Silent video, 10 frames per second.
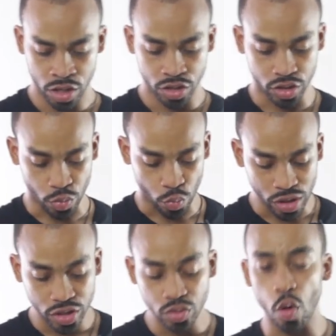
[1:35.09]
So
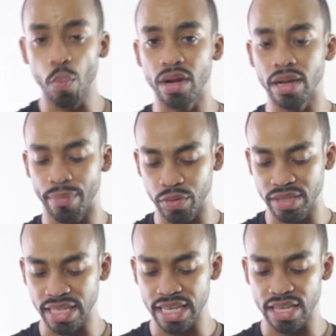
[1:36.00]
once you open it up, you
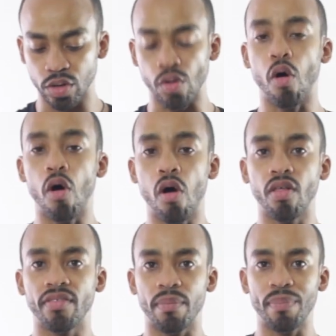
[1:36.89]
see,
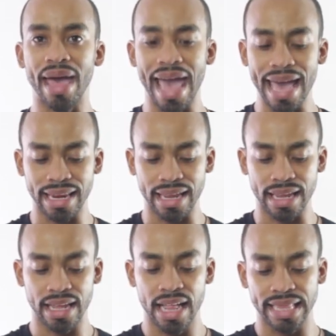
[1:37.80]
all of the
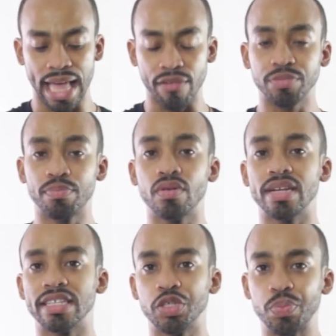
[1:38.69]
padding that was
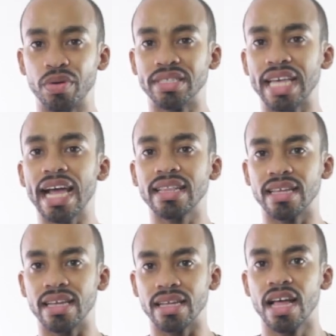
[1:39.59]
put into
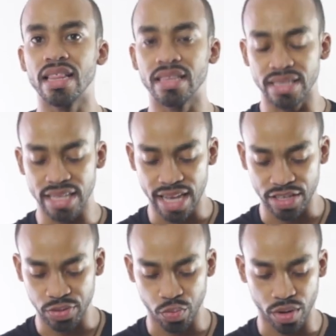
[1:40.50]
protecting the
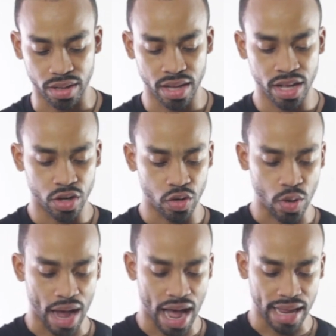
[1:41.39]
DS1.
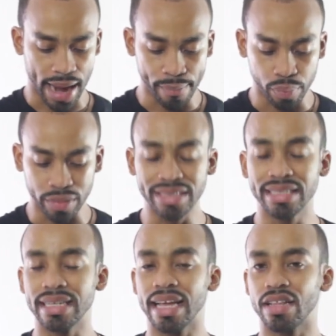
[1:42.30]
I
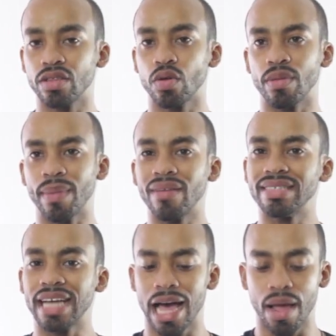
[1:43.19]
appreciate, the amount
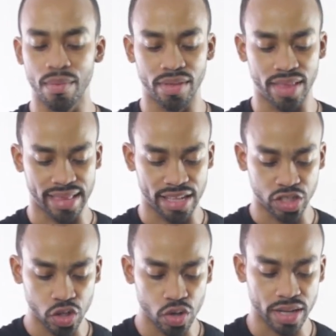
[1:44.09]
of time that they
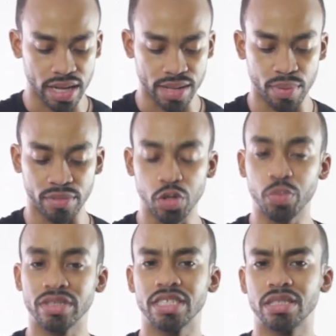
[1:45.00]
took and
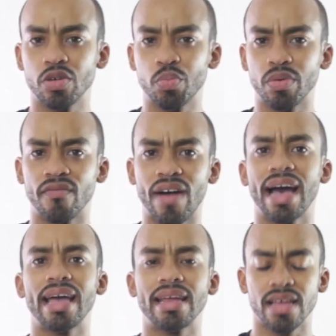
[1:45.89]
to
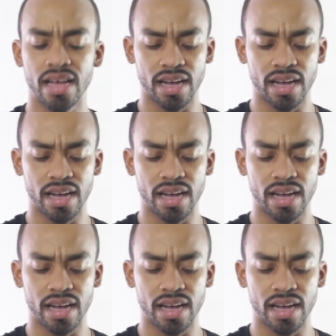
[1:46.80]
provide